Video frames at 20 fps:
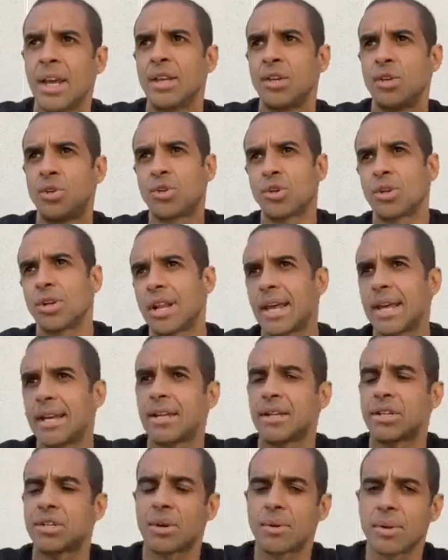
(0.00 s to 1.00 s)
you shouldn't lend
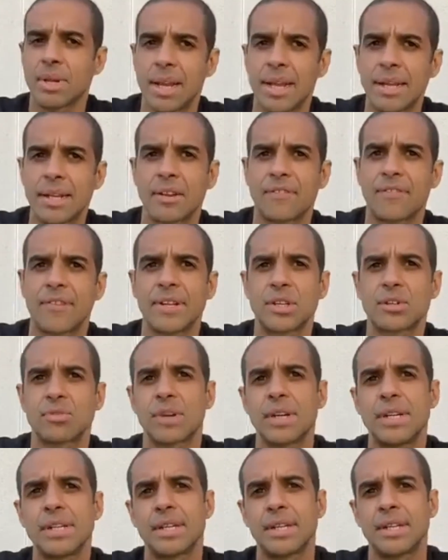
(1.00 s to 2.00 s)
it, you should only lend it for this
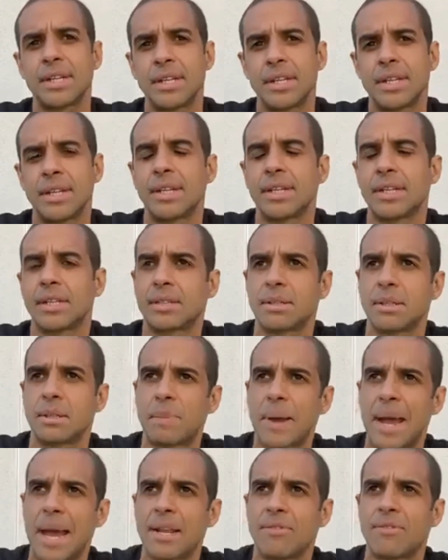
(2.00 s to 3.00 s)
reason, and it's
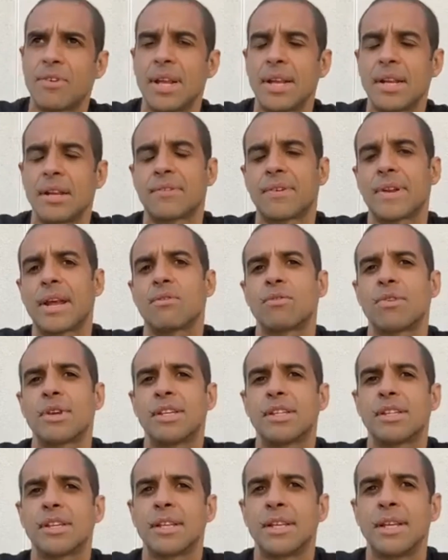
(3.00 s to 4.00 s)
bad if you lend it for that
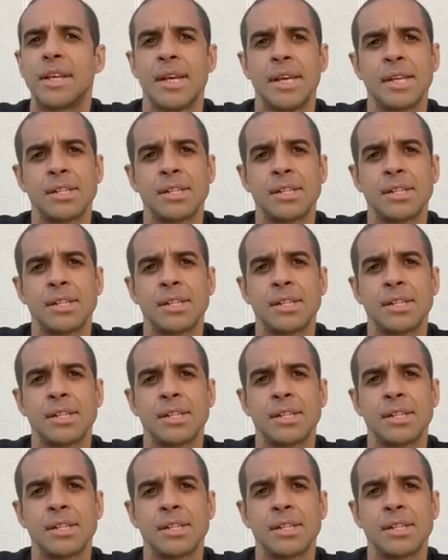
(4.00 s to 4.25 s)
reason.